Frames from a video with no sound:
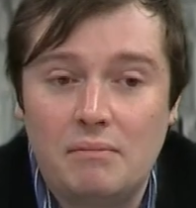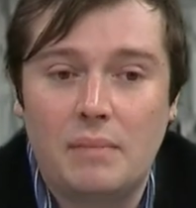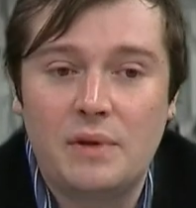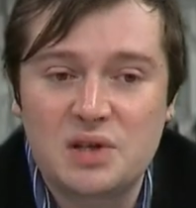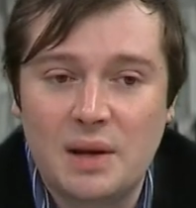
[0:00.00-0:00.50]

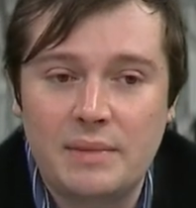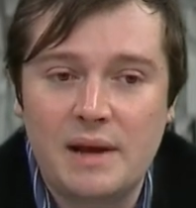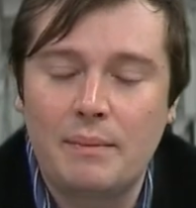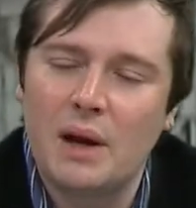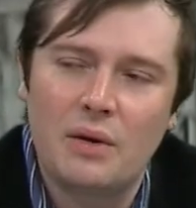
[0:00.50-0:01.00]
there's
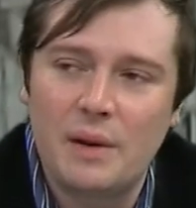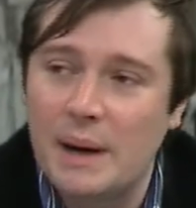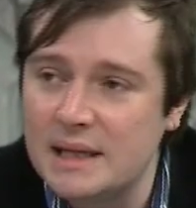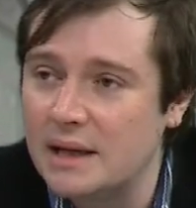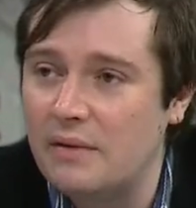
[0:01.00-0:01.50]
something bigger than
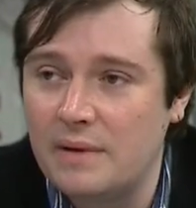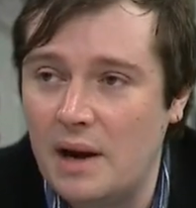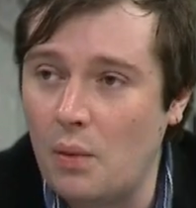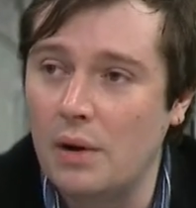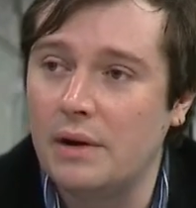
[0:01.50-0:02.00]
myself that I
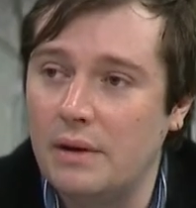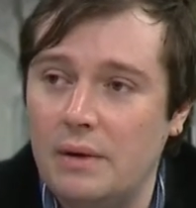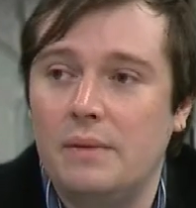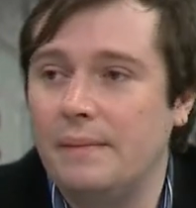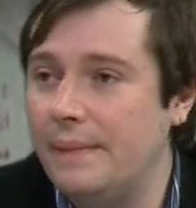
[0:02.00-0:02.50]
want to
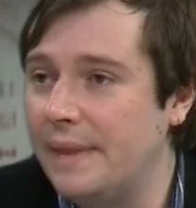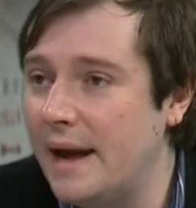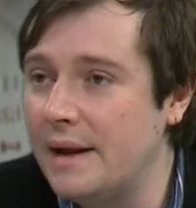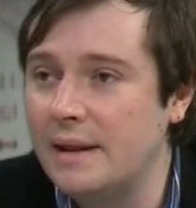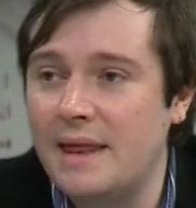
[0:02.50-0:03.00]
do.
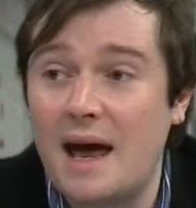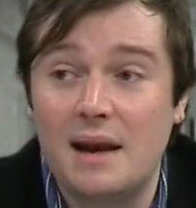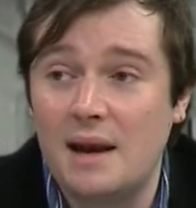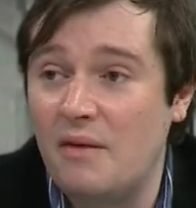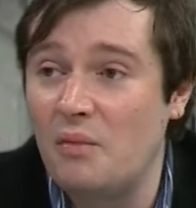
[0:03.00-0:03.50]
That
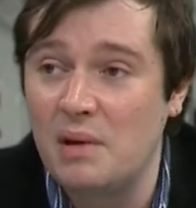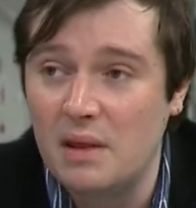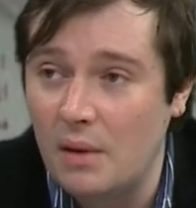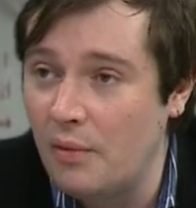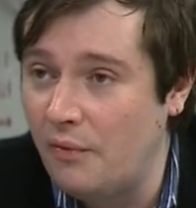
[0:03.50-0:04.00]
had never been
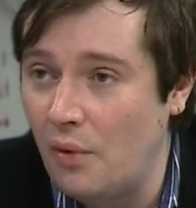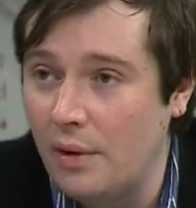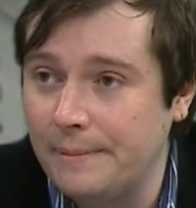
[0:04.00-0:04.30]
there before.